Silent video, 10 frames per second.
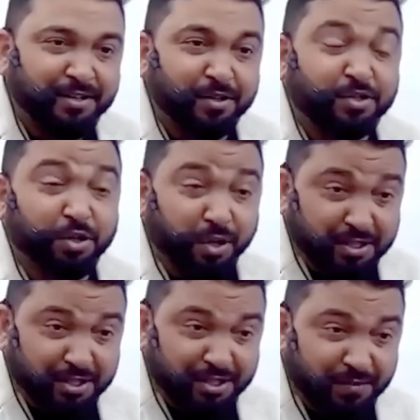The
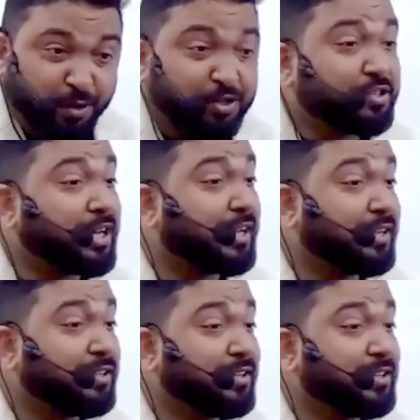Chaucer was
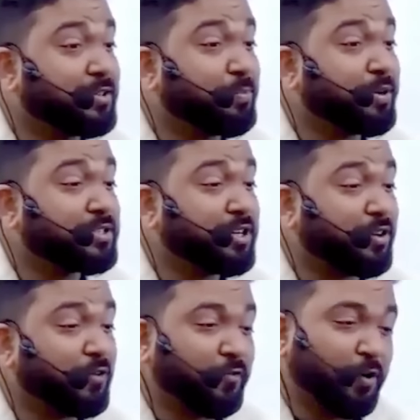taken as a prisoner
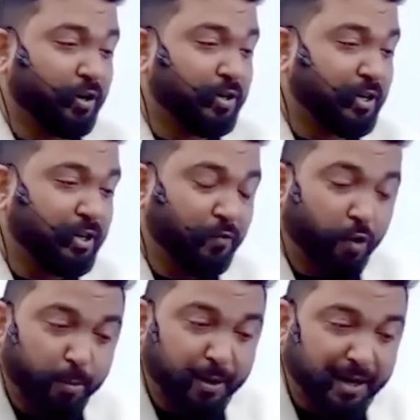of war. He
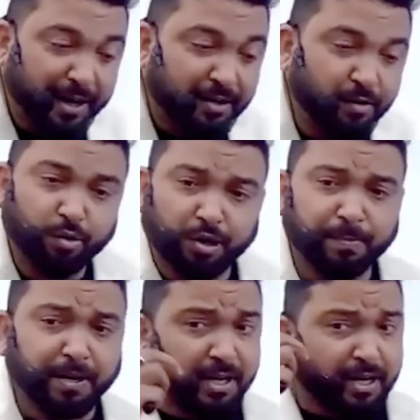war mein gaya, unhone
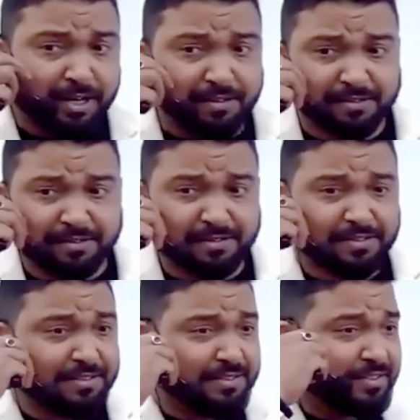pakad liya,
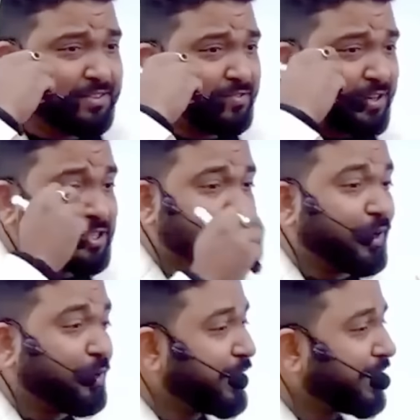France
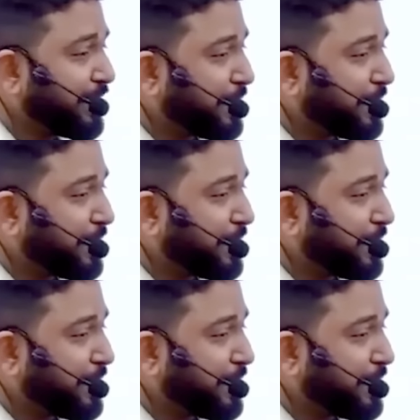walon ne.